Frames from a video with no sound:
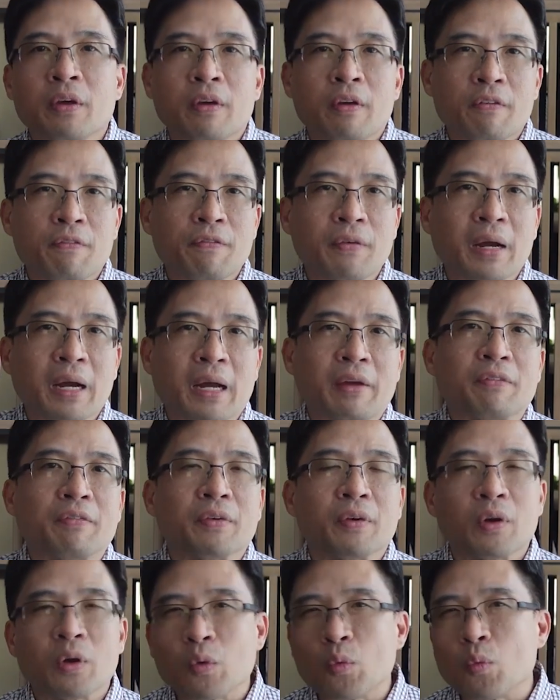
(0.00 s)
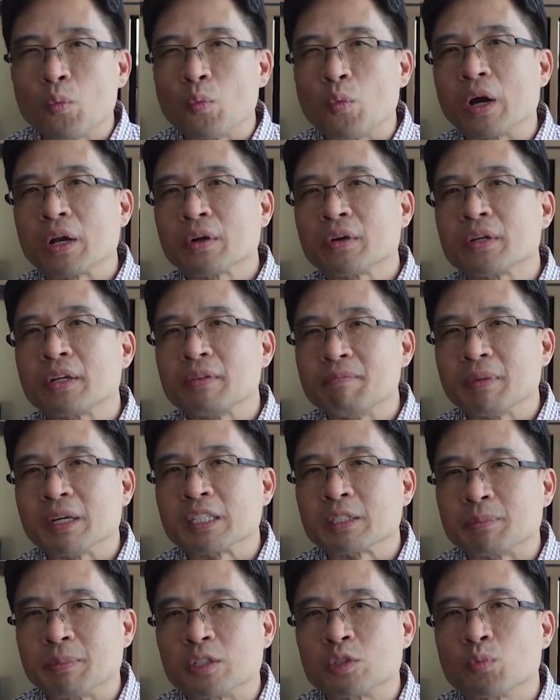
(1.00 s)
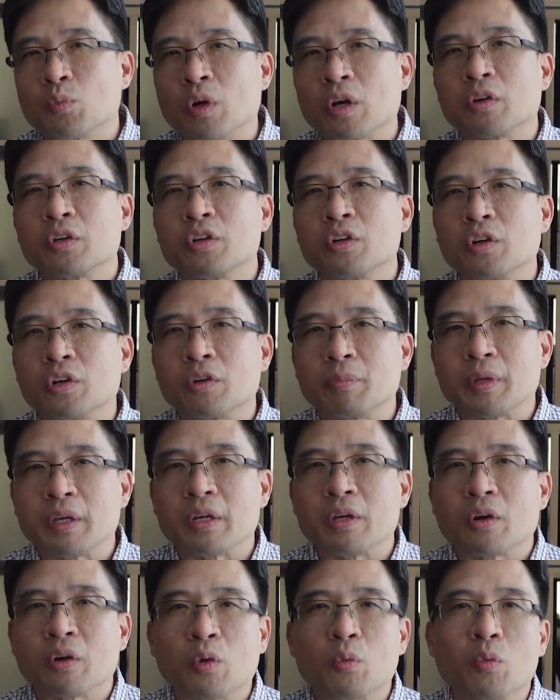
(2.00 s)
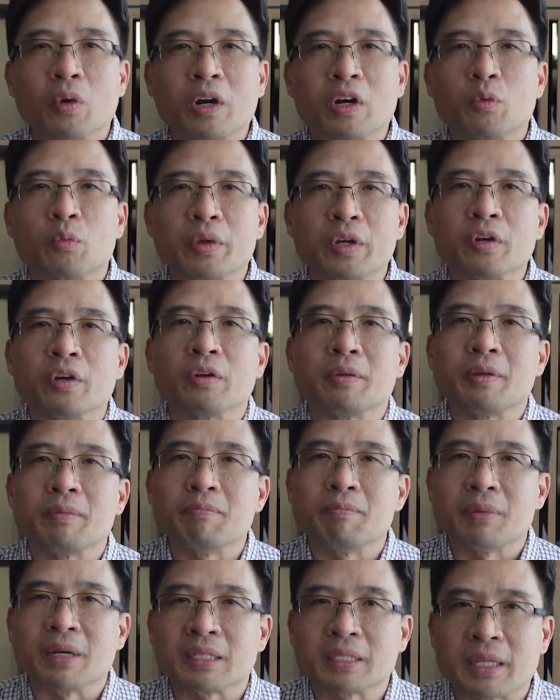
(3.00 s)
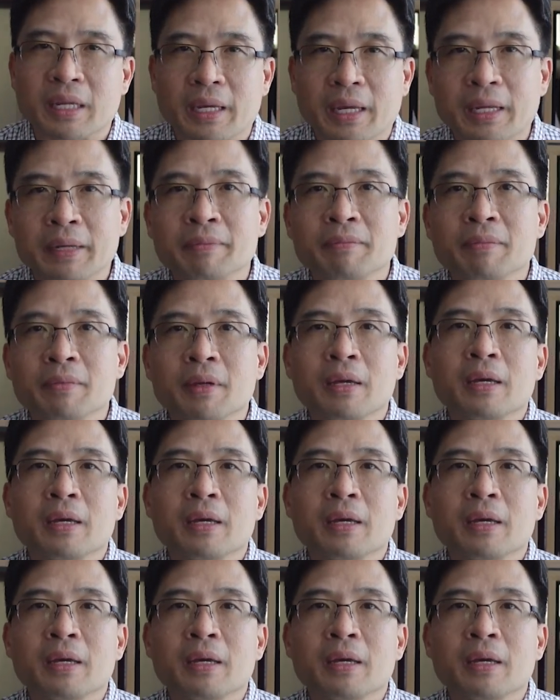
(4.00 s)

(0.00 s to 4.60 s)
5, what are the investments? What are we going to be investing in?